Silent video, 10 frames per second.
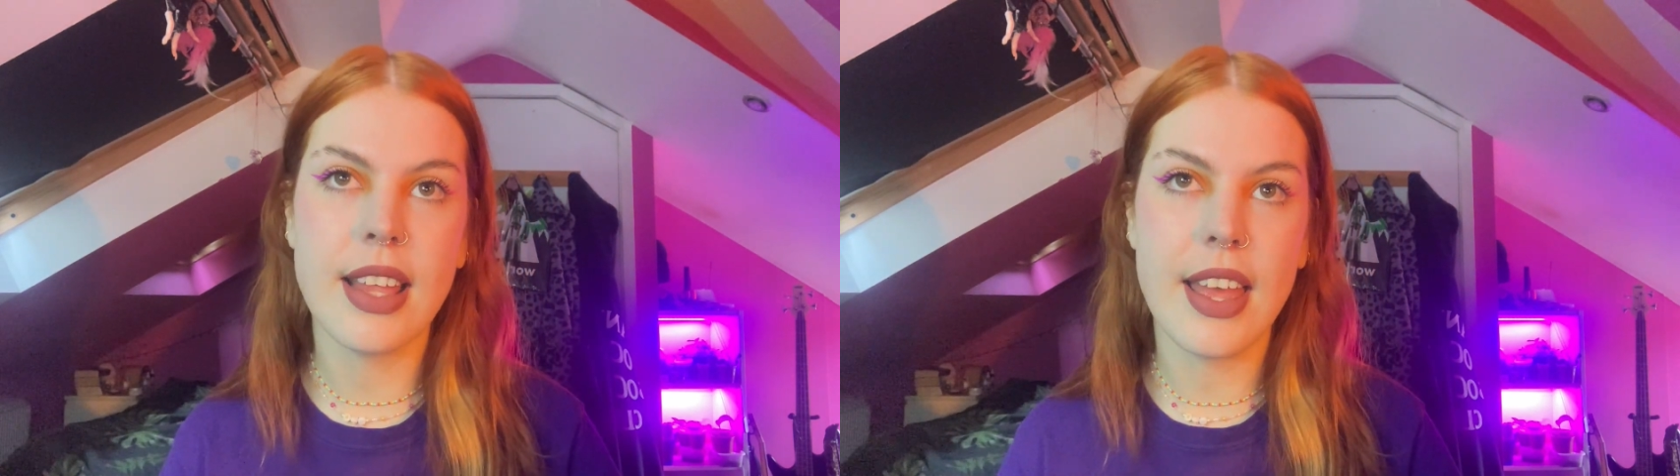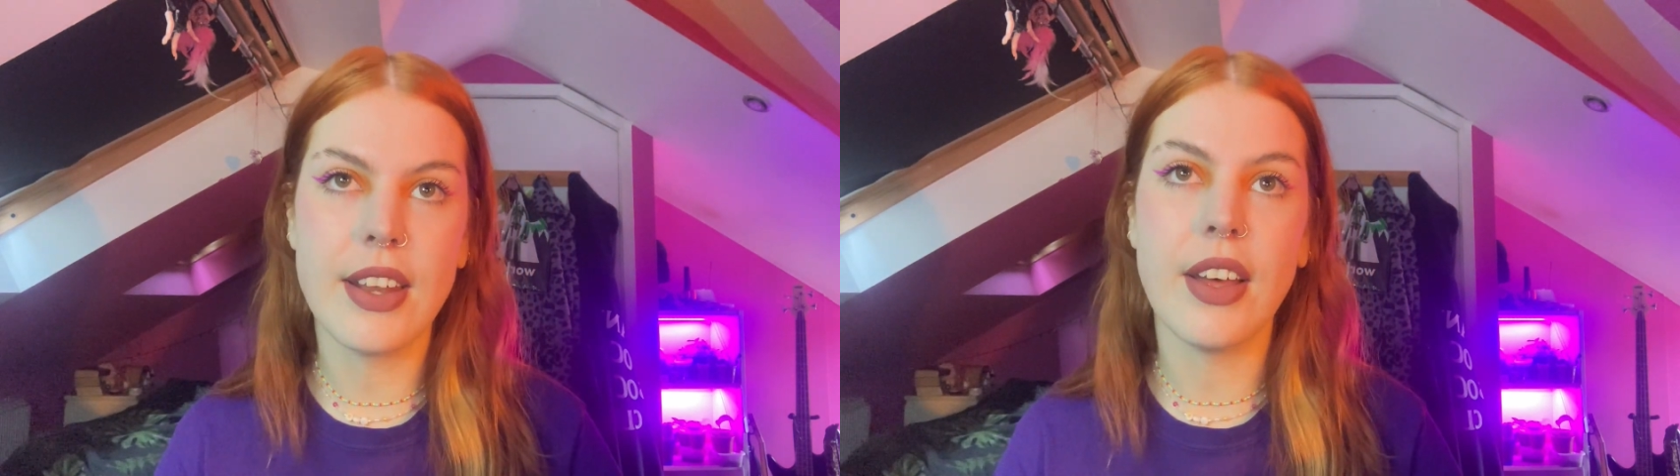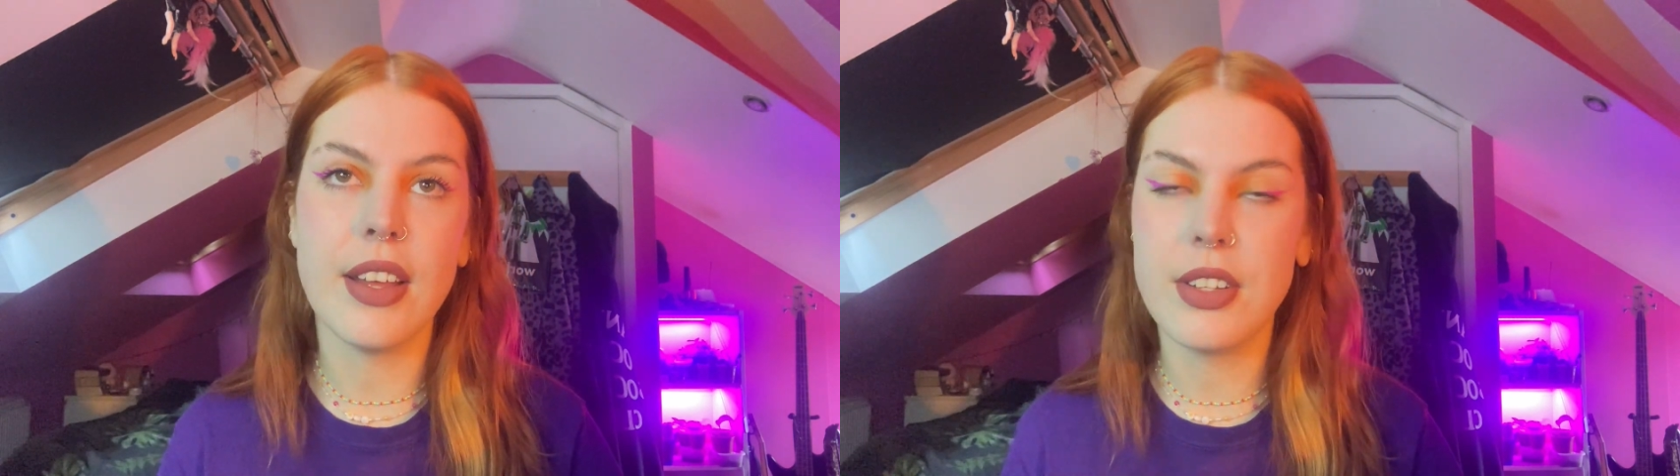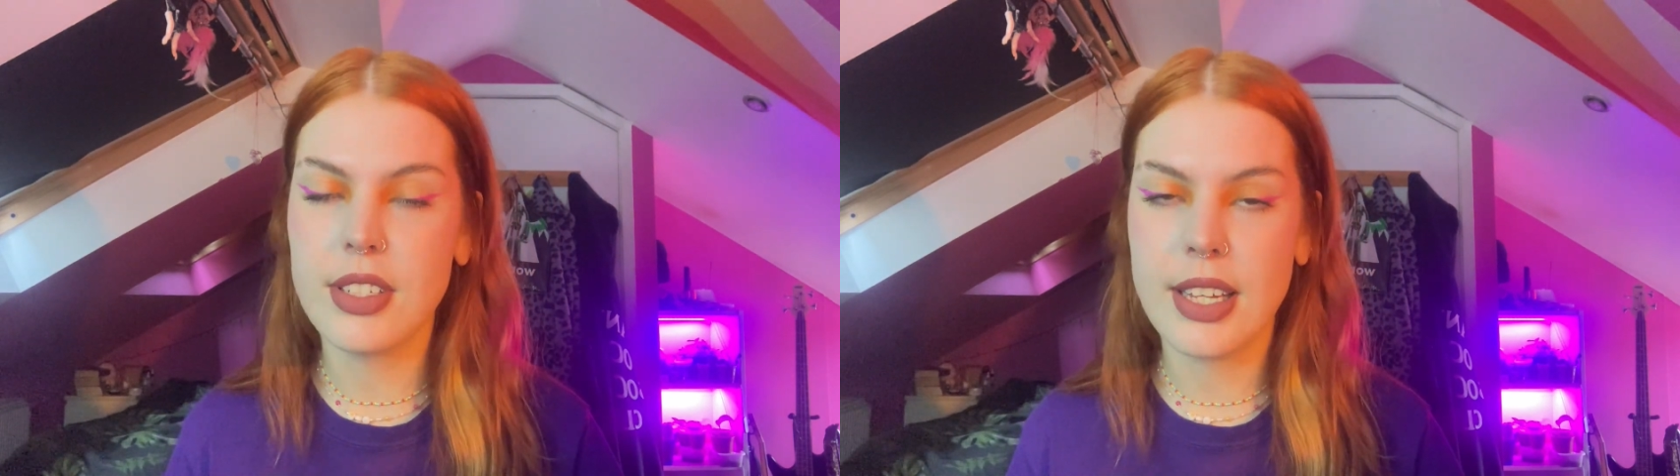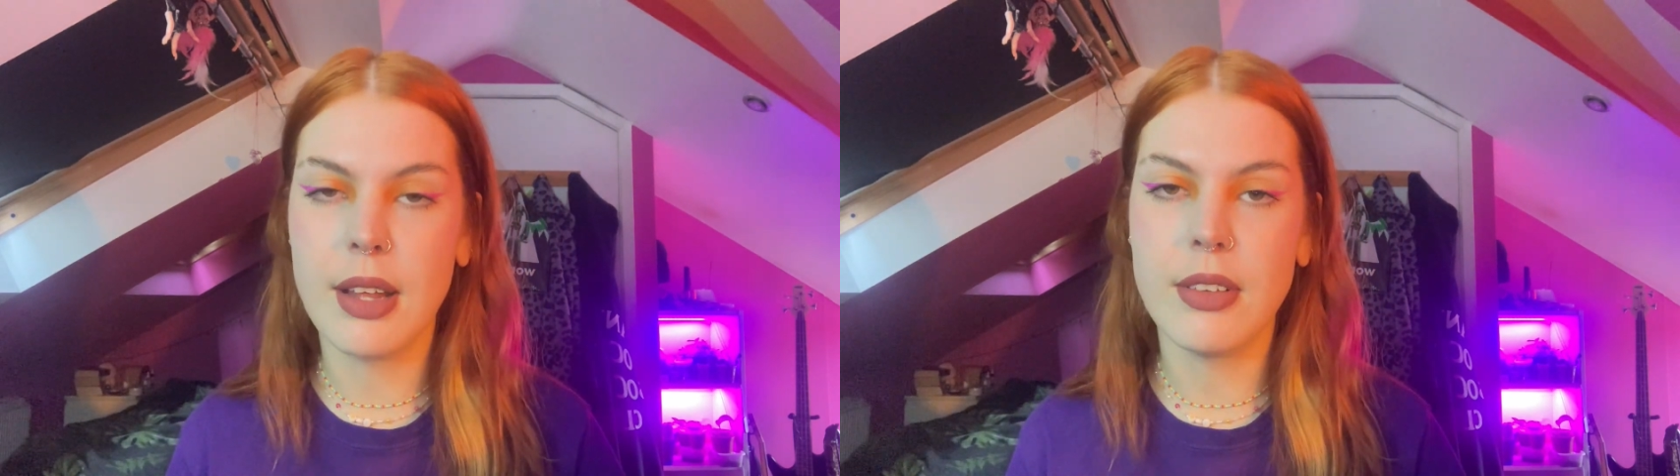then I
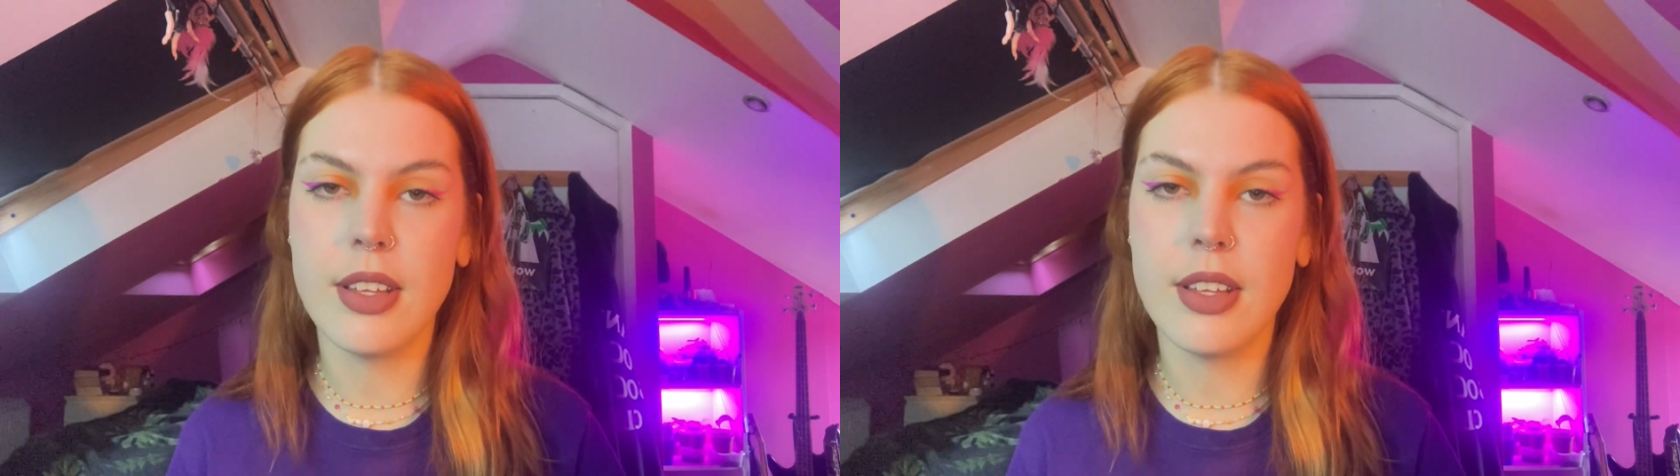just tell